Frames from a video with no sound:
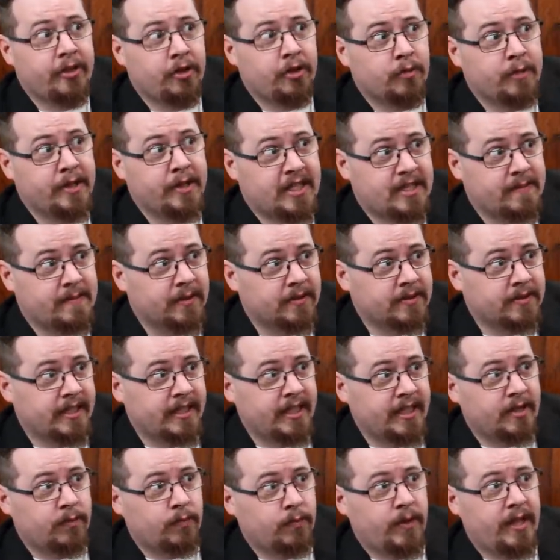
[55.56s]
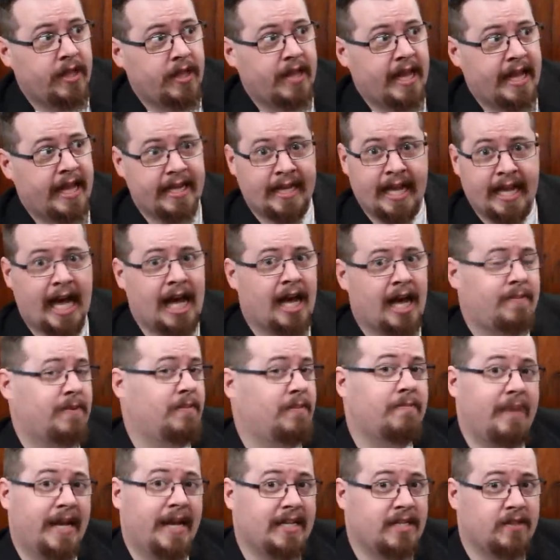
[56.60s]
you'll be smelting it with a
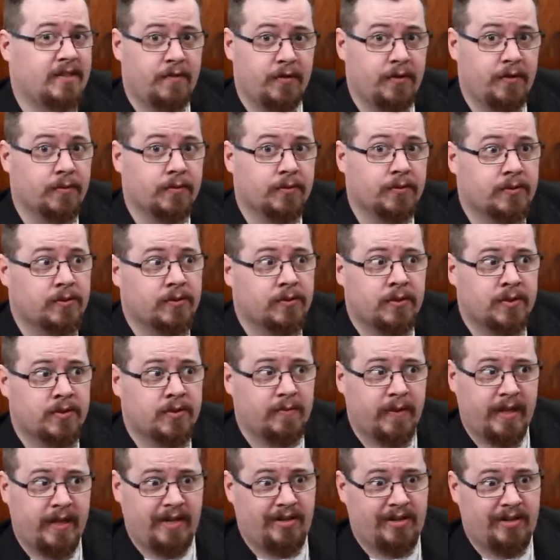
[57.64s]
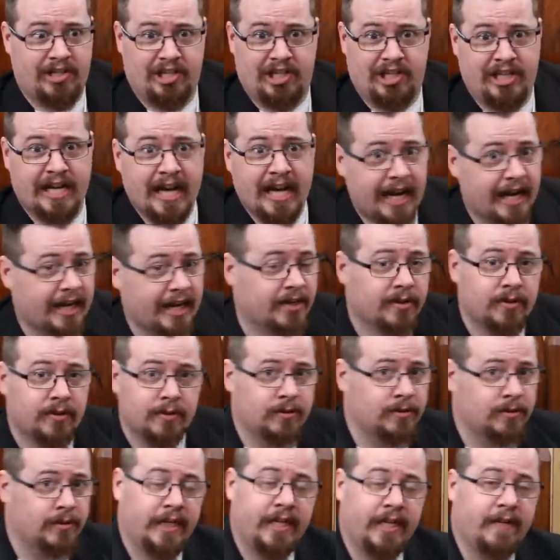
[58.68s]
carbon-based fuel source, whether it's
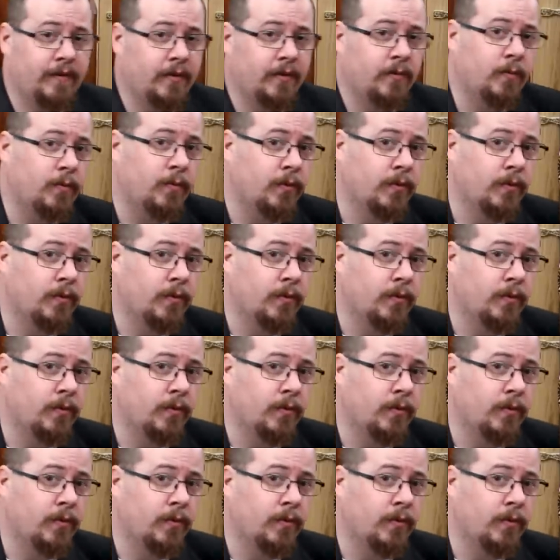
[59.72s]
charcoal or even